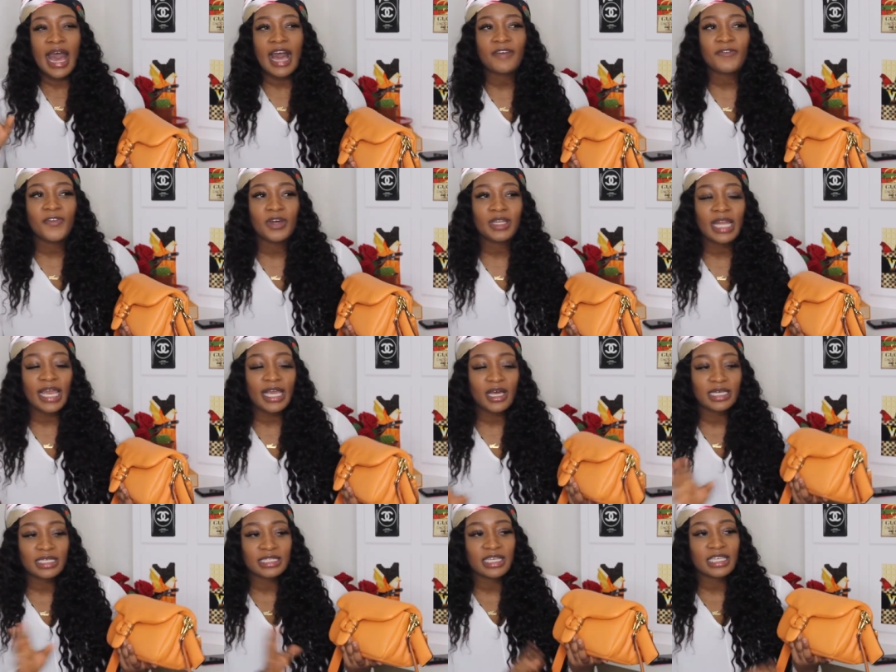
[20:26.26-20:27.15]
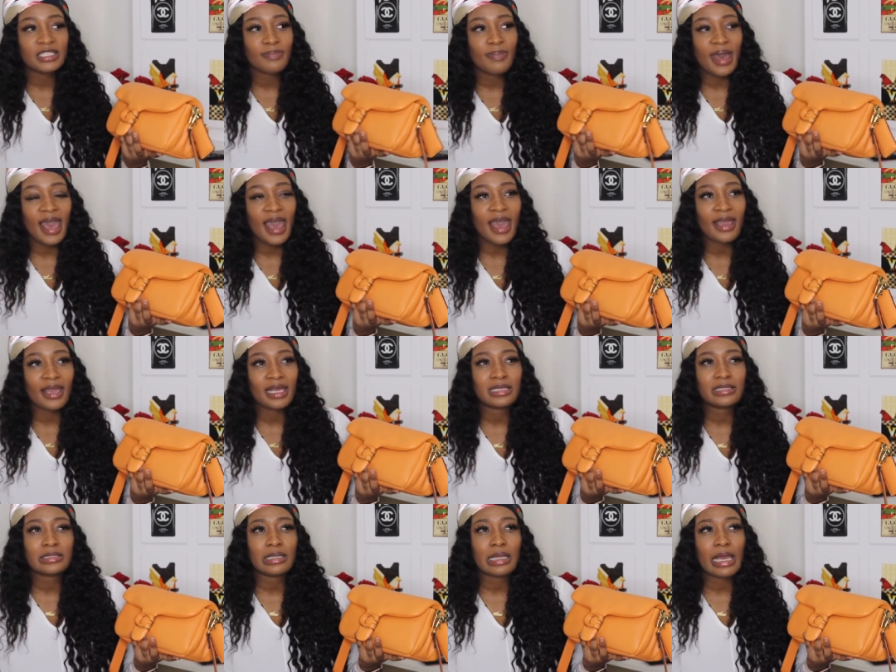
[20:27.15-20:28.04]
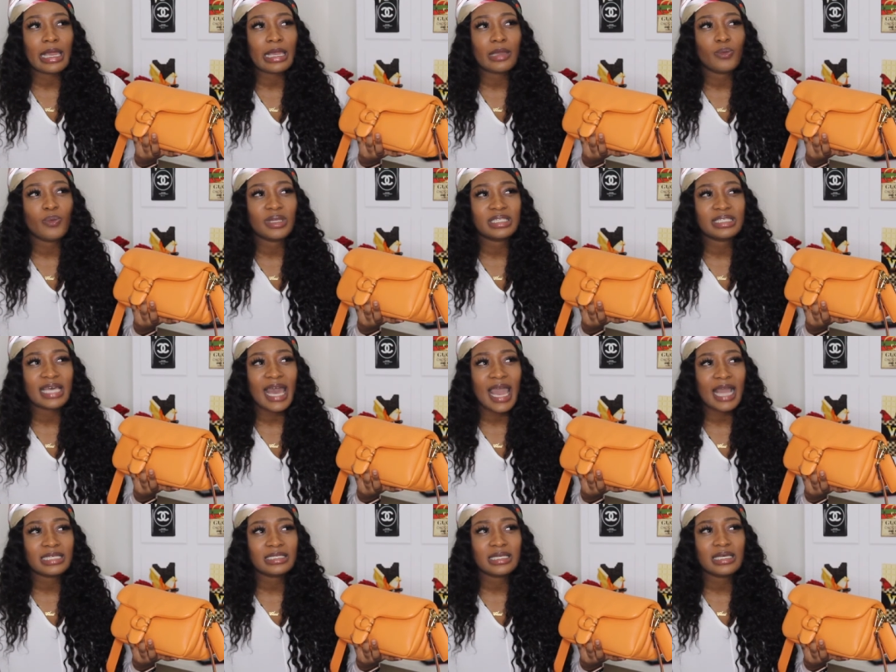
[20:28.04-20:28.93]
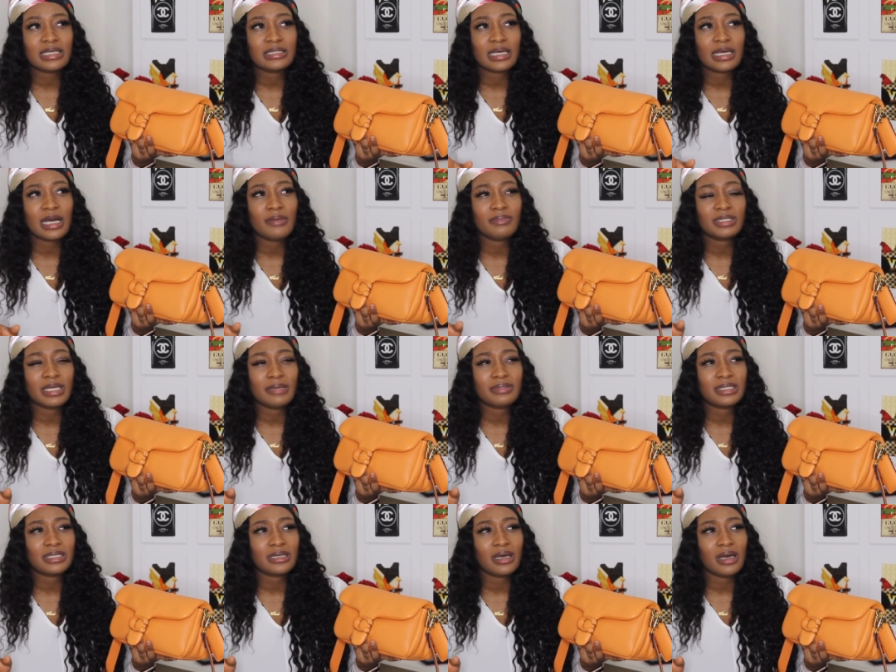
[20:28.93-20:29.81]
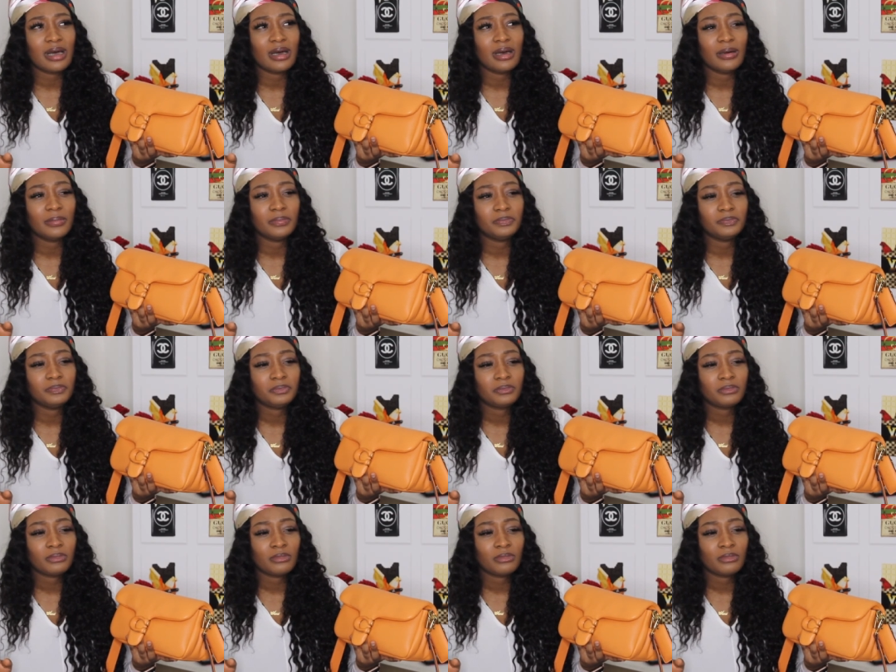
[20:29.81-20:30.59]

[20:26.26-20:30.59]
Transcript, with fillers: I feel like because this bag is like with taxes, it comes up to um.